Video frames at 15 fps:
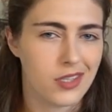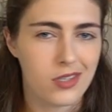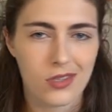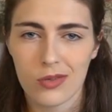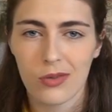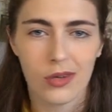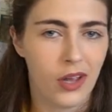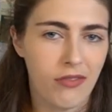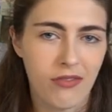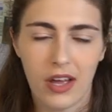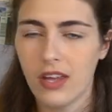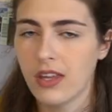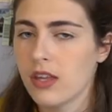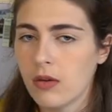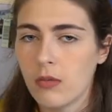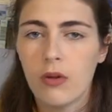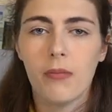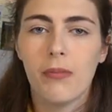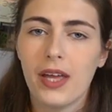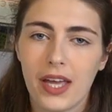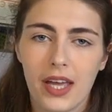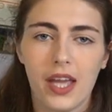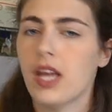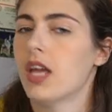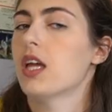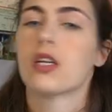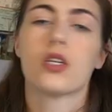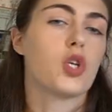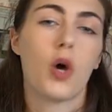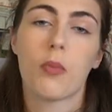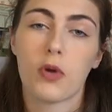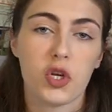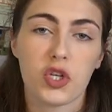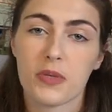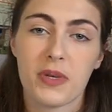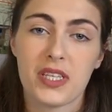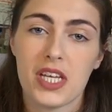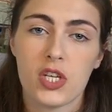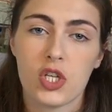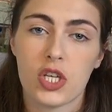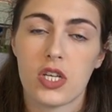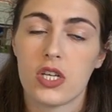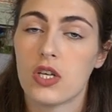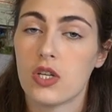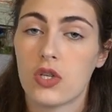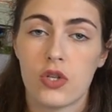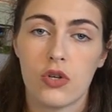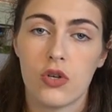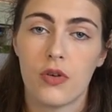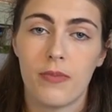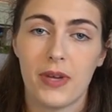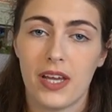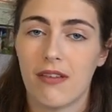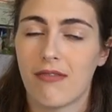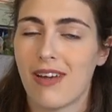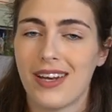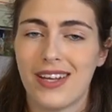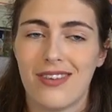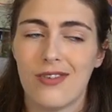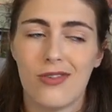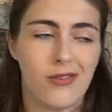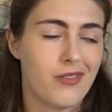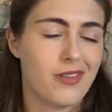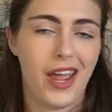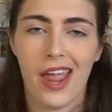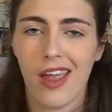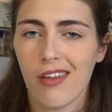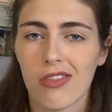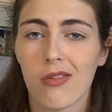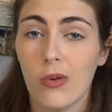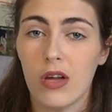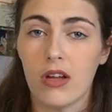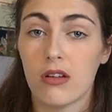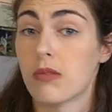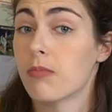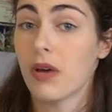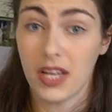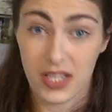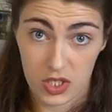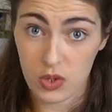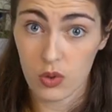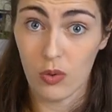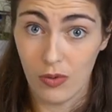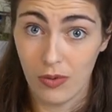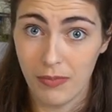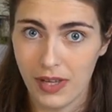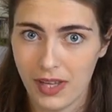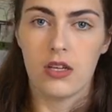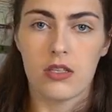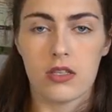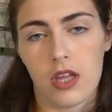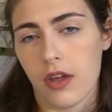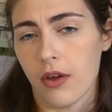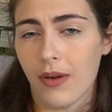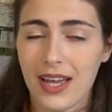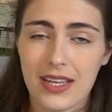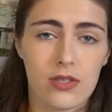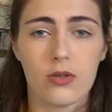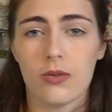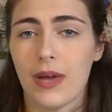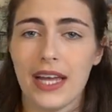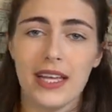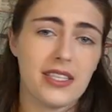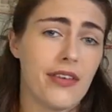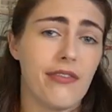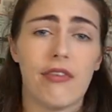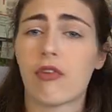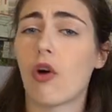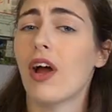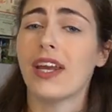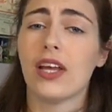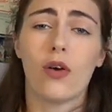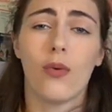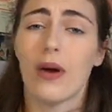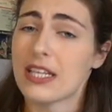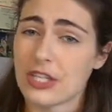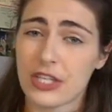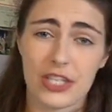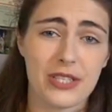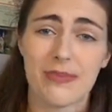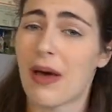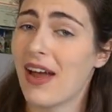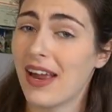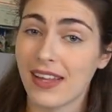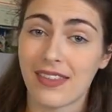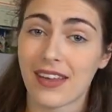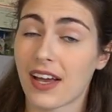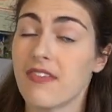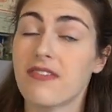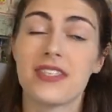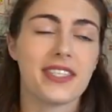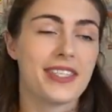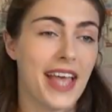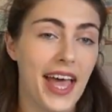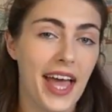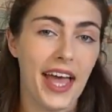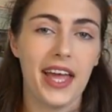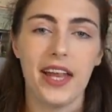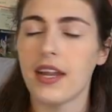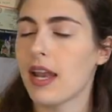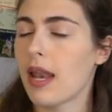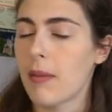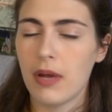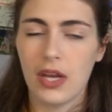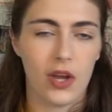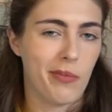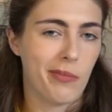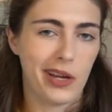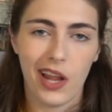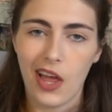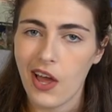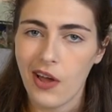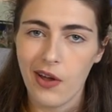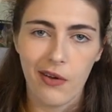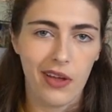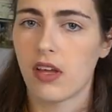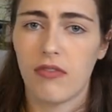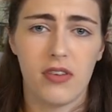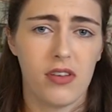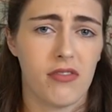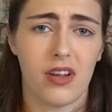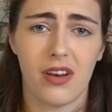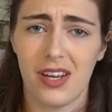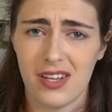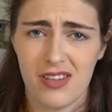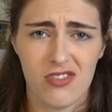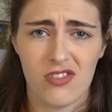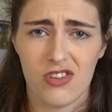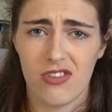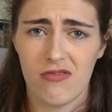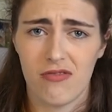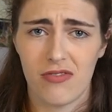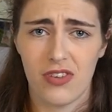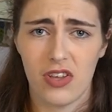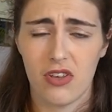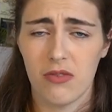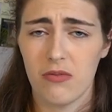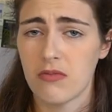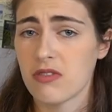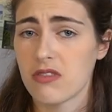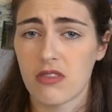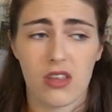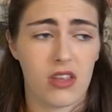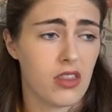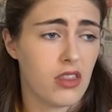this is all over, you will be in top-notch position to be ready to take the world by storm. So as always, if you've got any questions about anything I've said, let me know below. If you've done any student films,